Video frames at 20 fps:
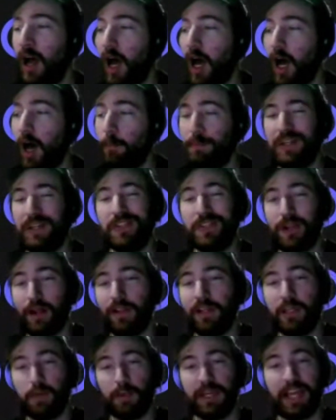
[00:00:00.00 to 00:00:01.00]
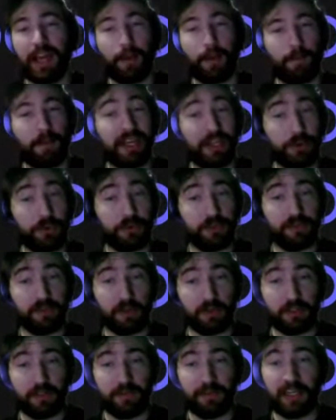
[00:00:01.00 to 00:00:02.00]
But it's not like we can't make use of
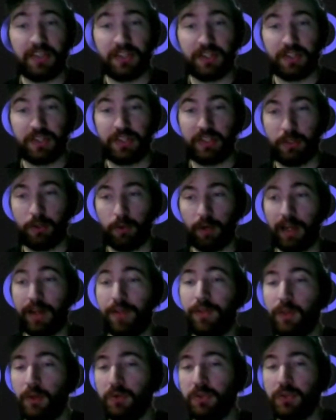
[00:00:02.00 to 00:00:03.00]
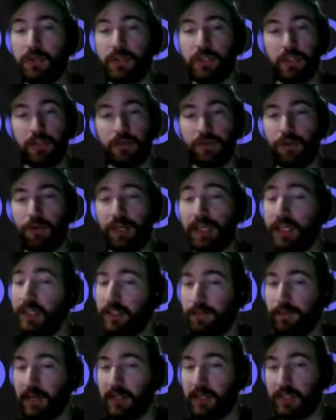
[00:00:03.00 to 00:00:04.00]
those devices still, right? Those are still unique
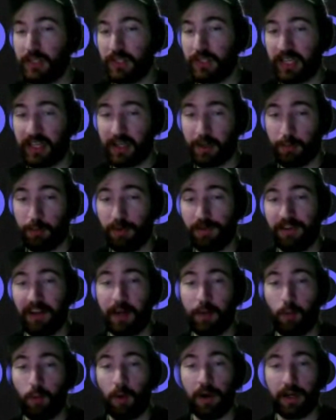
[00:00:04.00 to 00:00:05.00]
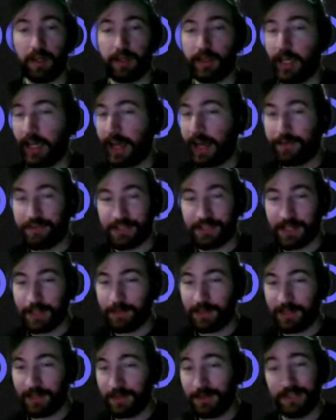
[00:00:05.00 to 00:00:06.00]
devices that can provide work. They have
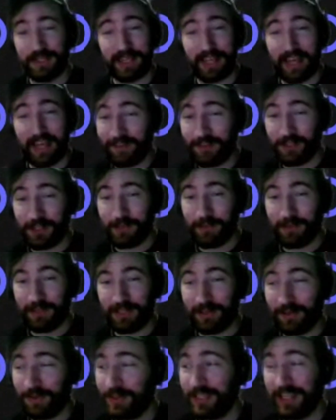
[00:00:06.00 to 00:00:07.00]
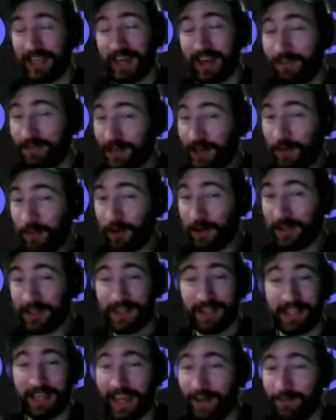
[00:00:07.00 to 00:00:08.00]
CPUs, they have GPUs, they have
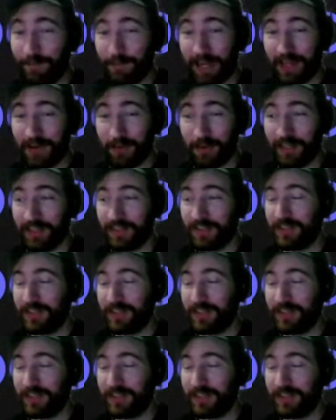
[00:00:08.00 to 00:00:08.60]
networking, they have bandwidth.